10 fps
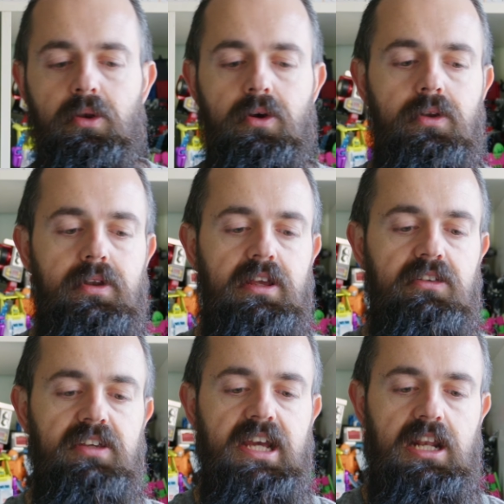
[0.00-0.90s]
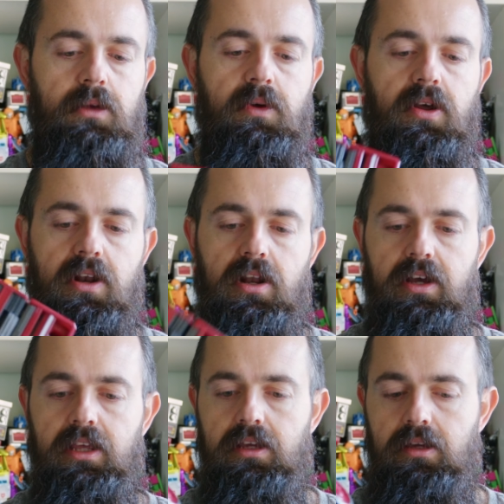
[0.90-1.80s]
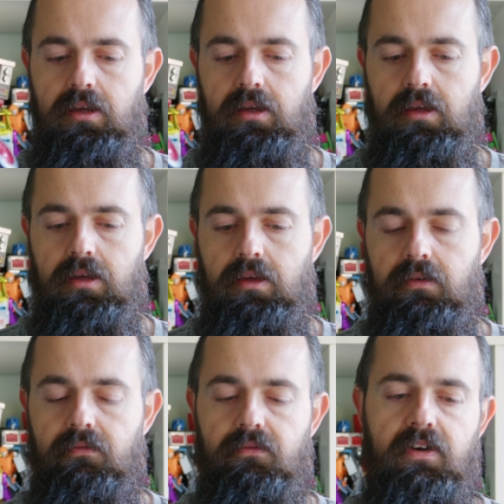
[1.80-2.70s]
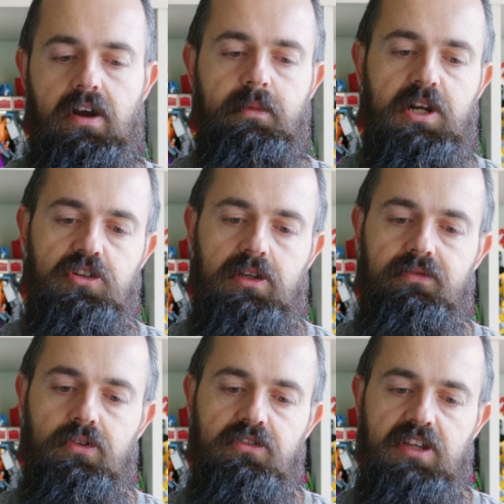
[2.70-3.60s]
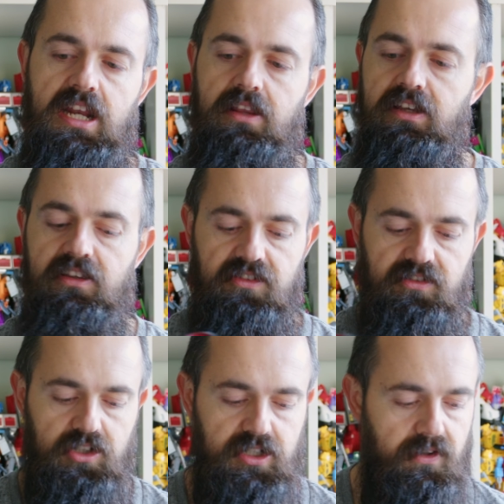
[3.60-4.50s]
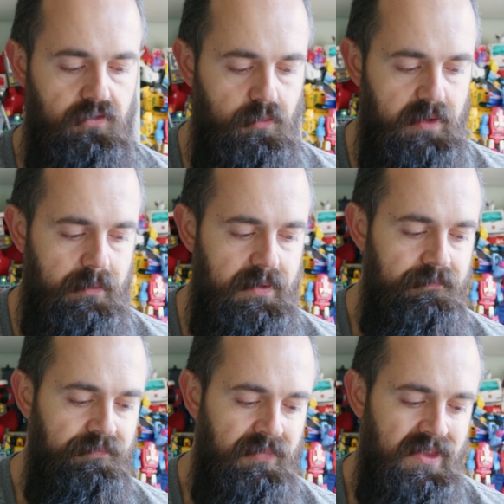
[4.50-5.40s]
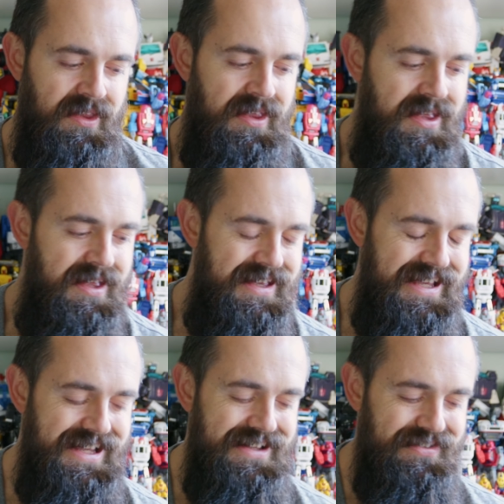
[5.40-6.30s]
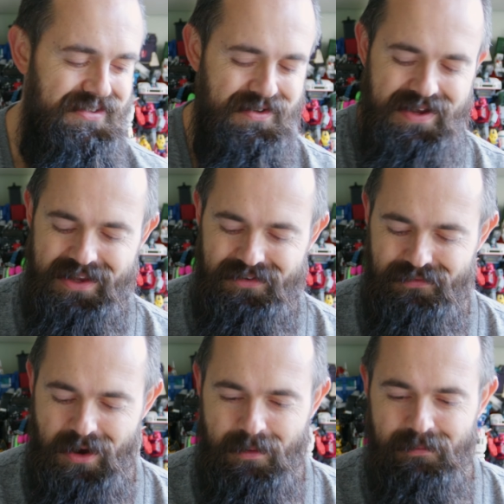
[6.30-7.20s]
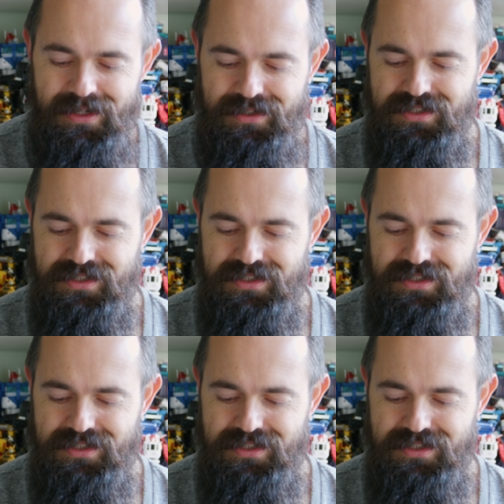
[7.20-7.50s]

on, exactly what I'd like. Very much looking forward to getting these transformed up into his robot mode.